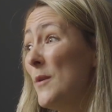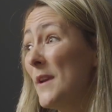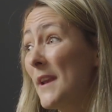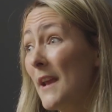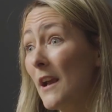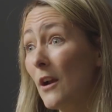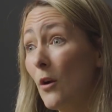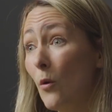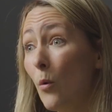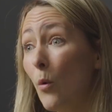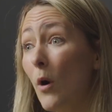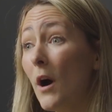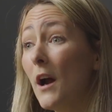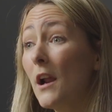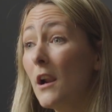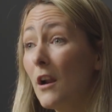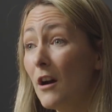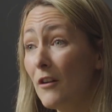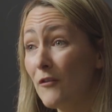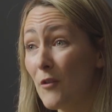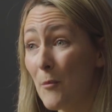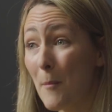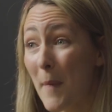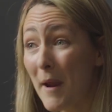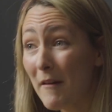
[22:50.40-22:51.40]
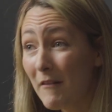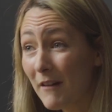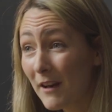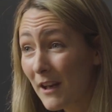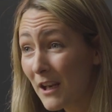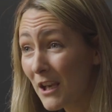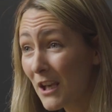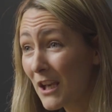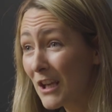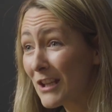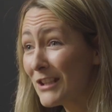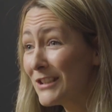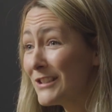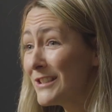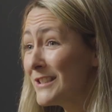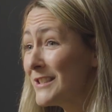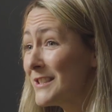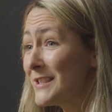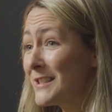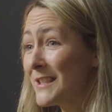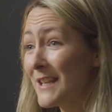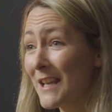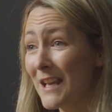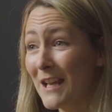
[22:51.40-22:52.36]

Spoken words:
We get quite a lot of Americans,